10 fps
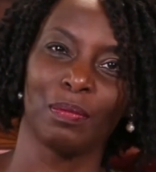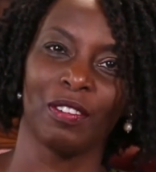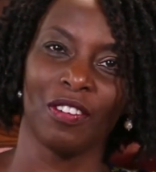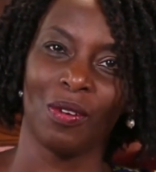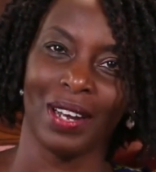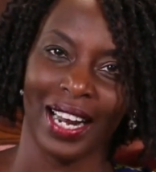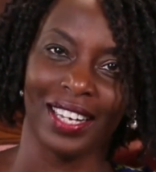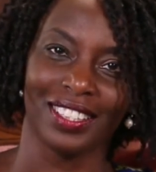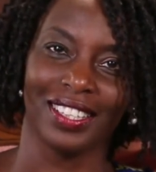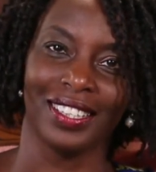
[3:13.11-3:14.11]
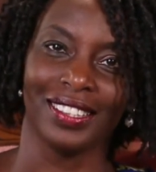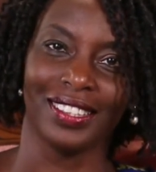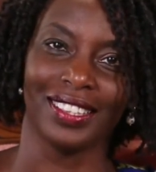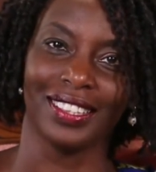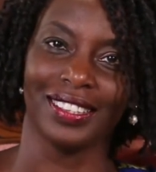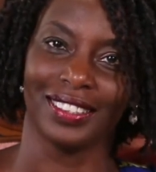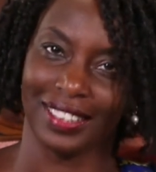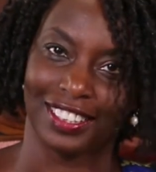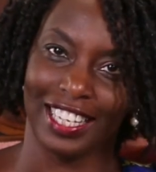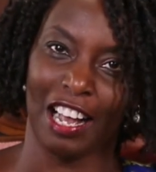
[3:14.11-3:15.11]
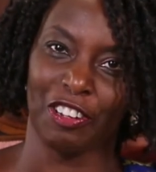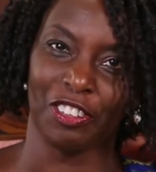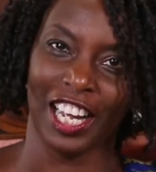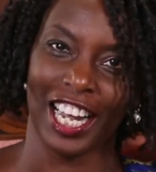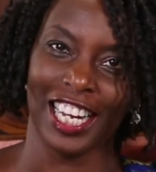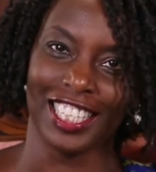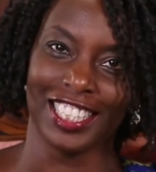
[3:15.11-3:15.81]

before one actually sits down and